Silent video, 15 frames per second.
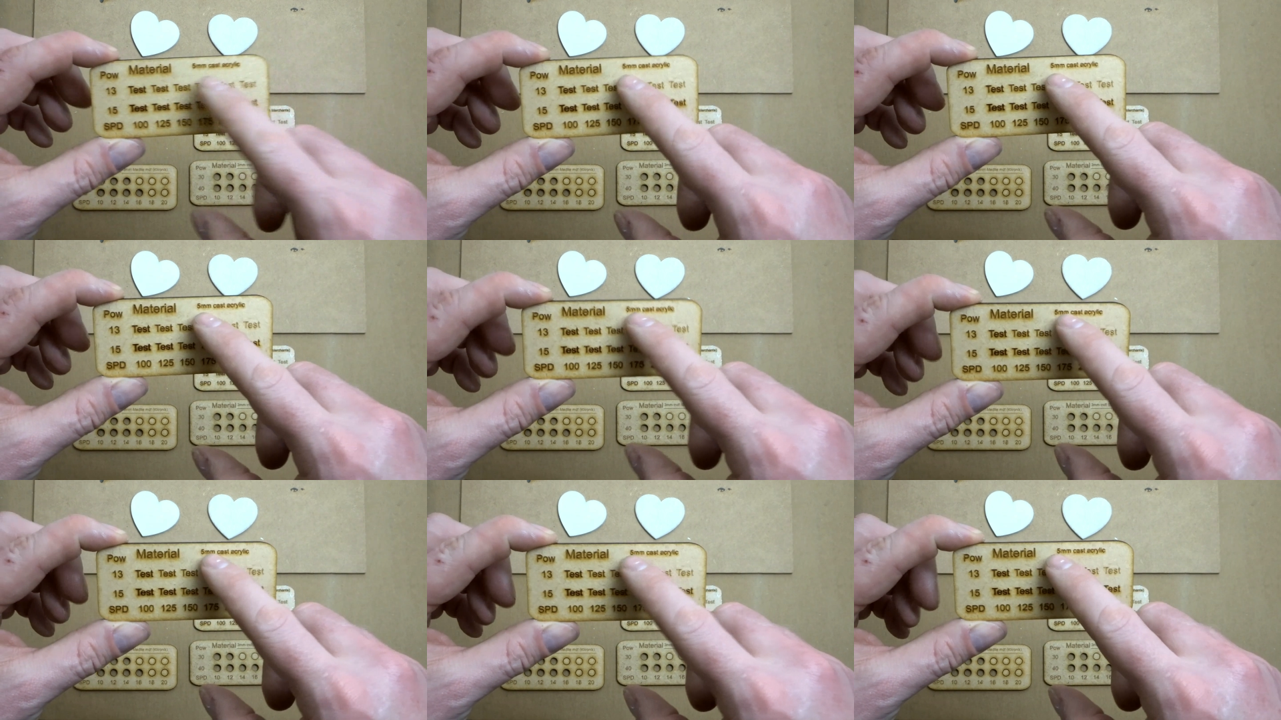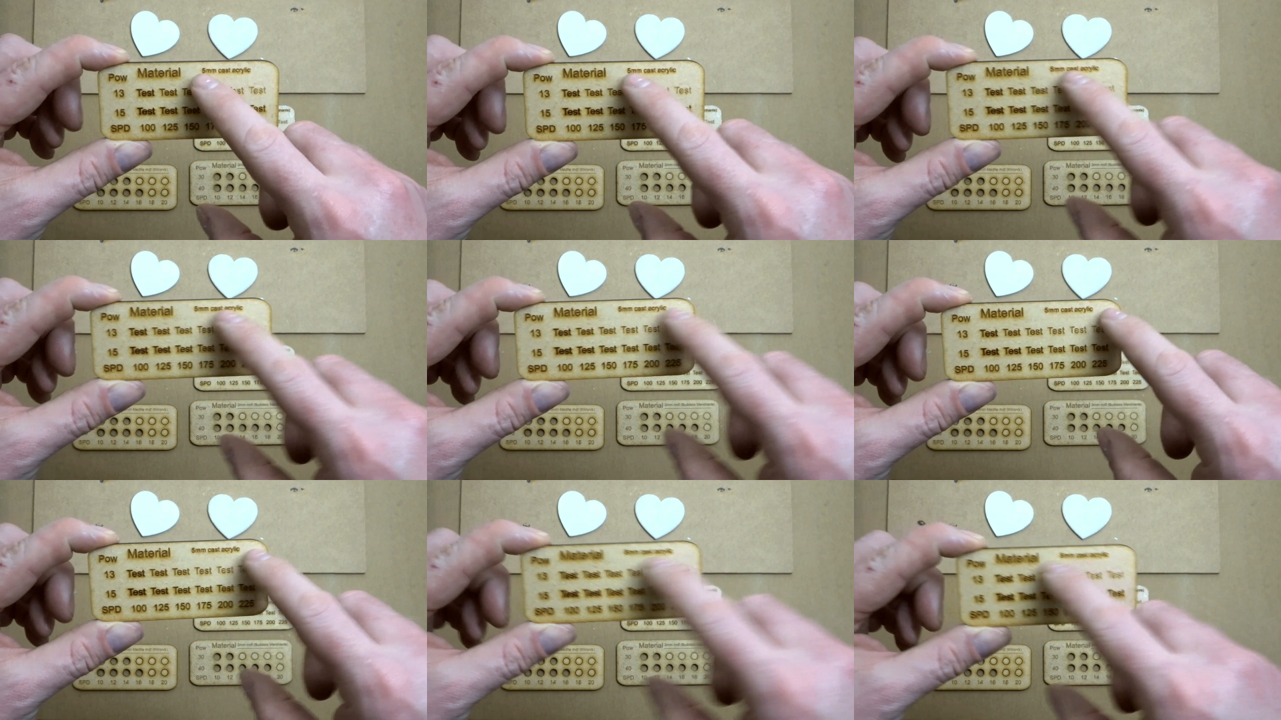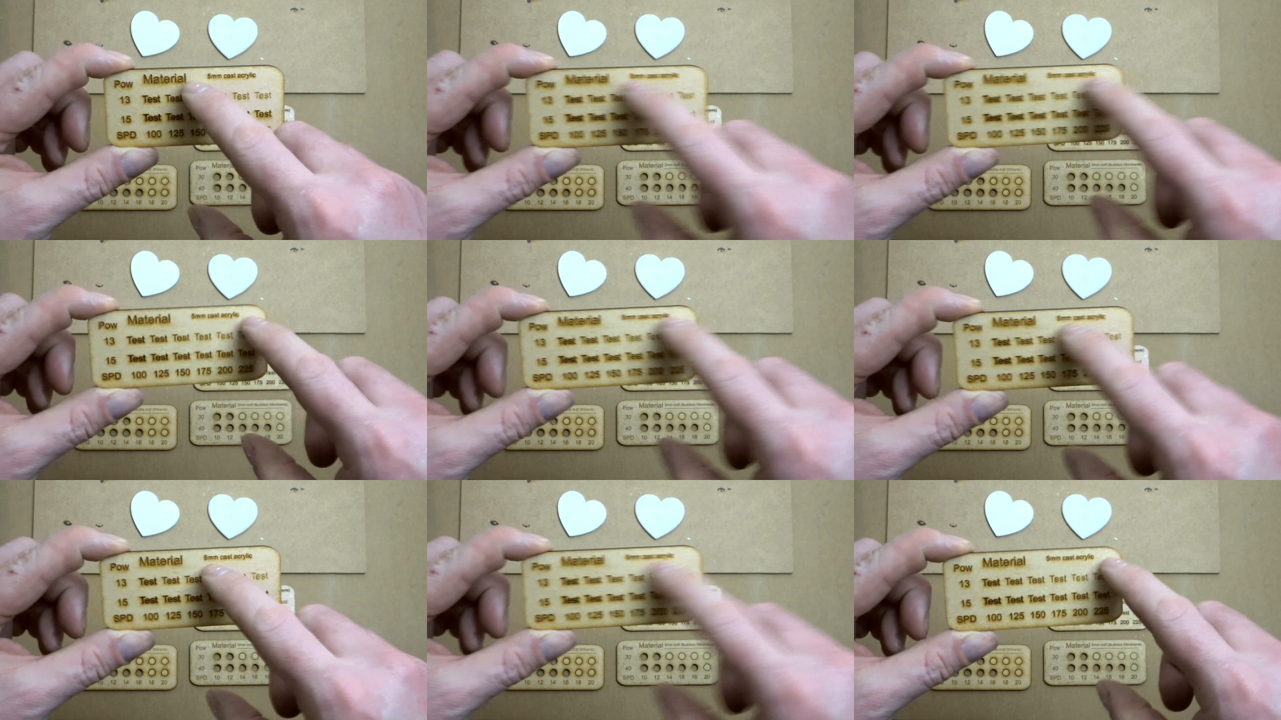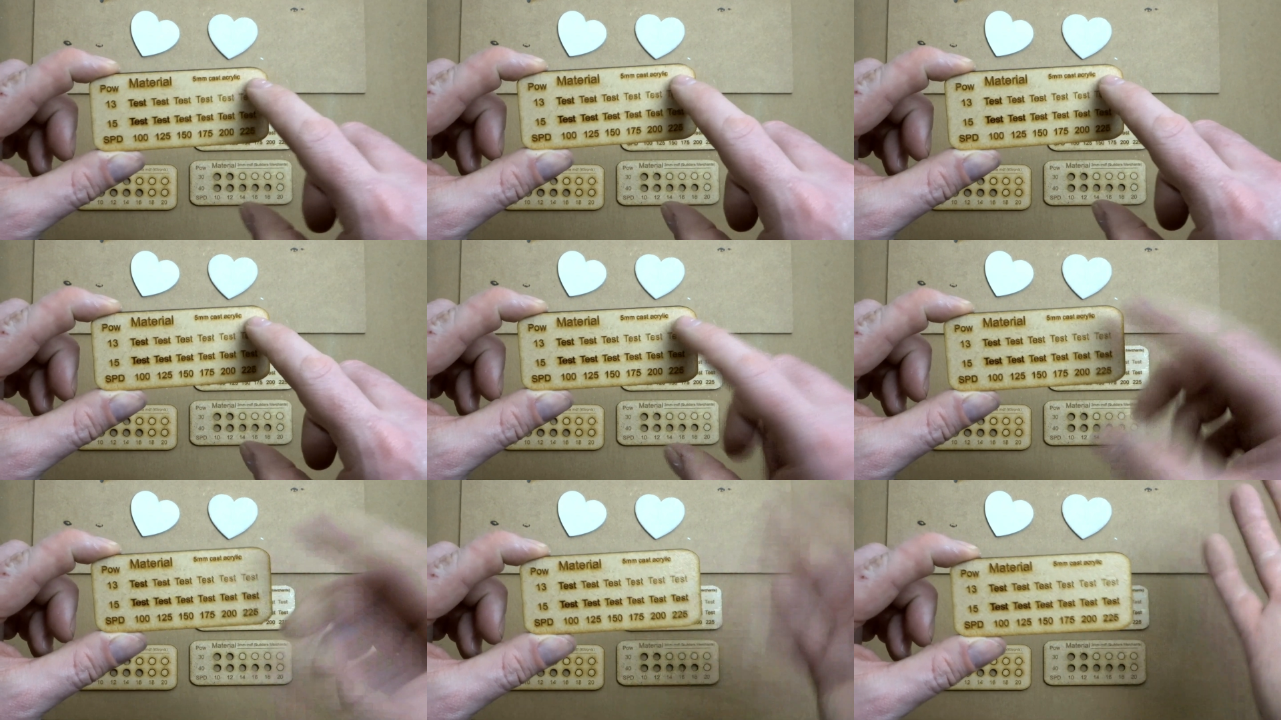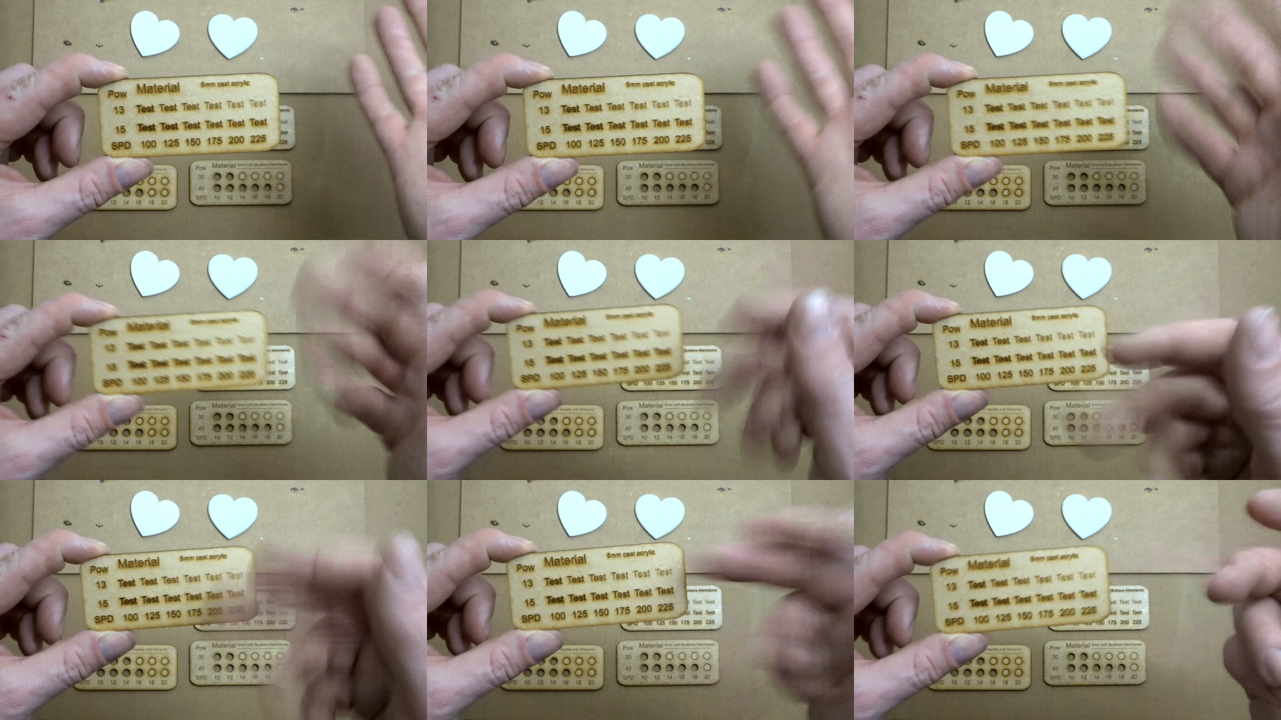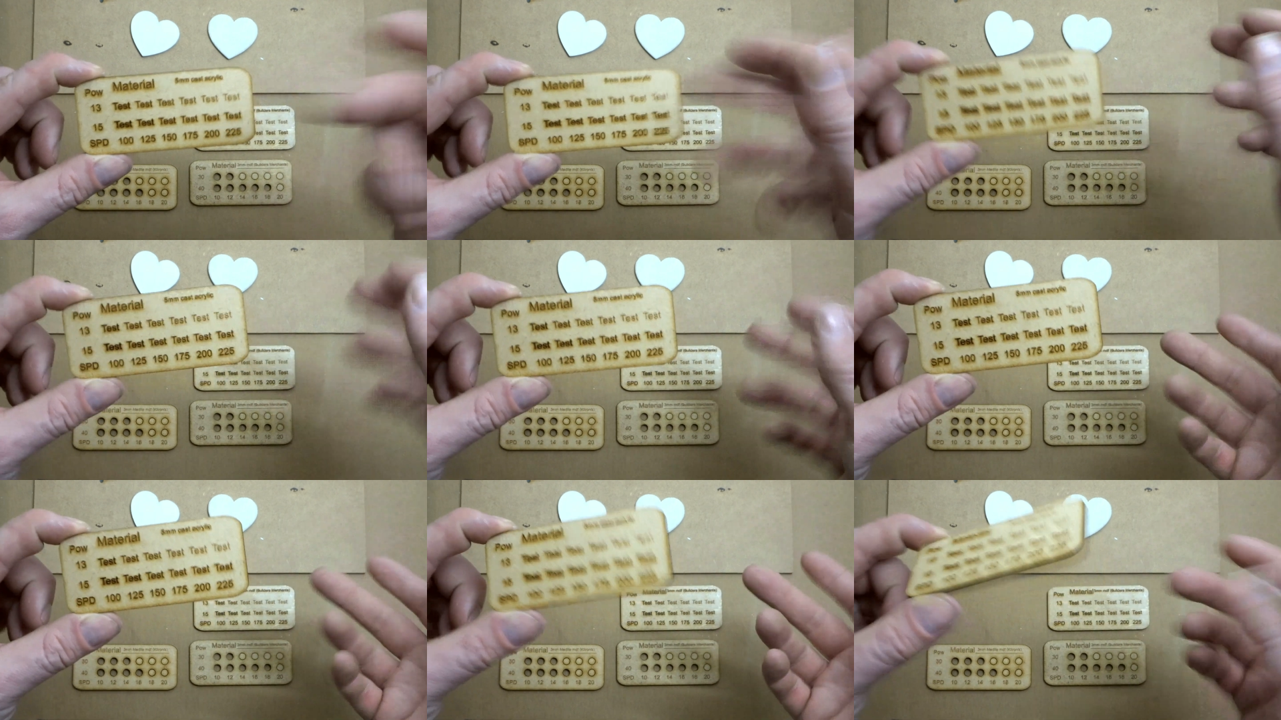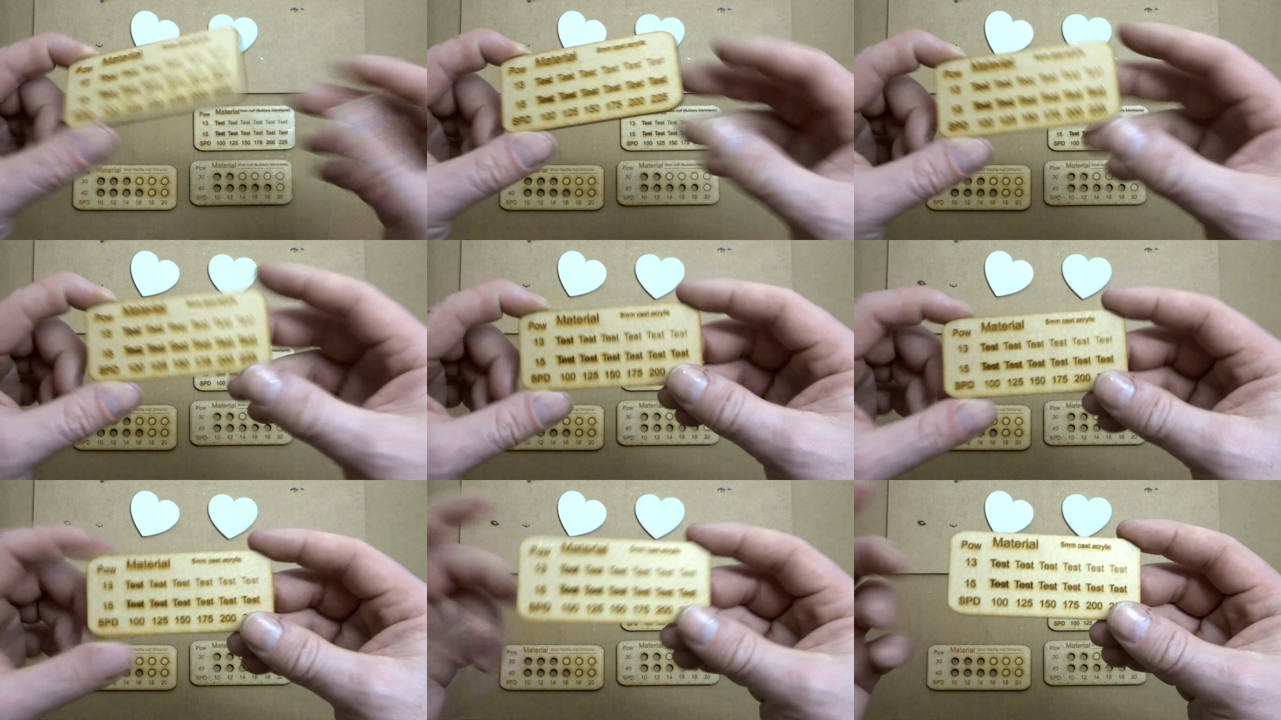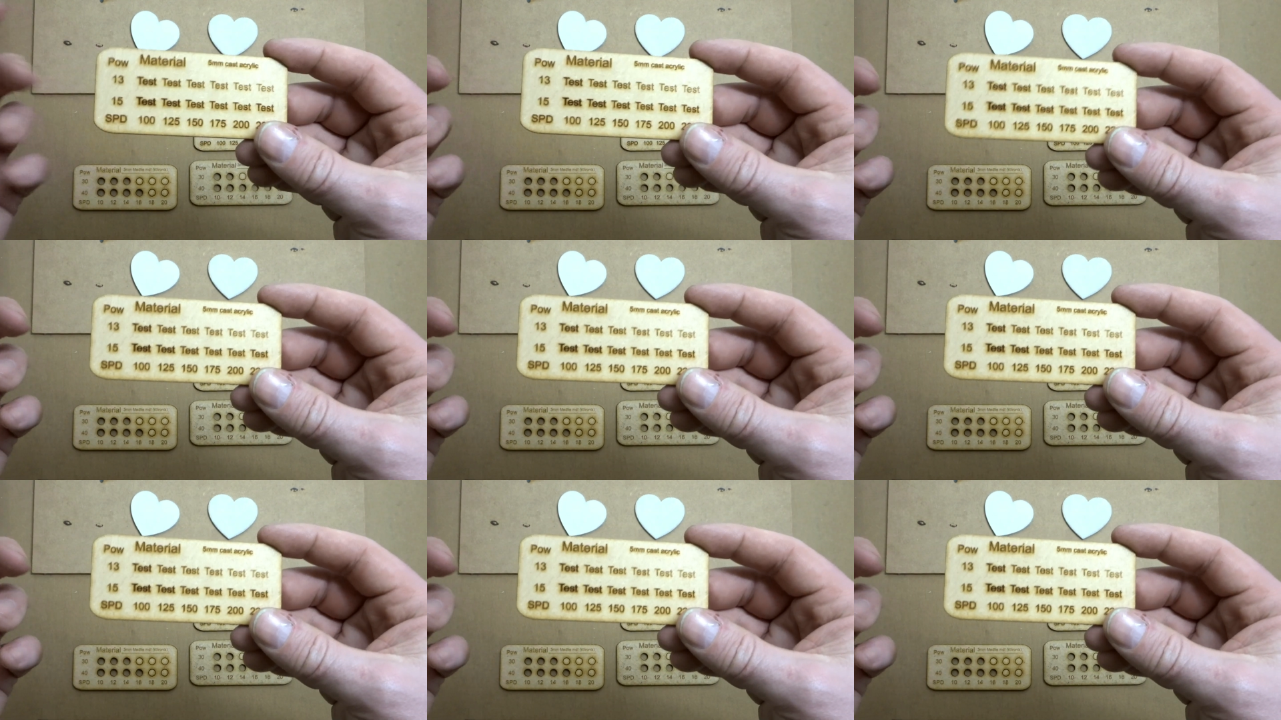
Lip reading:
Nobody's mouth can be seen.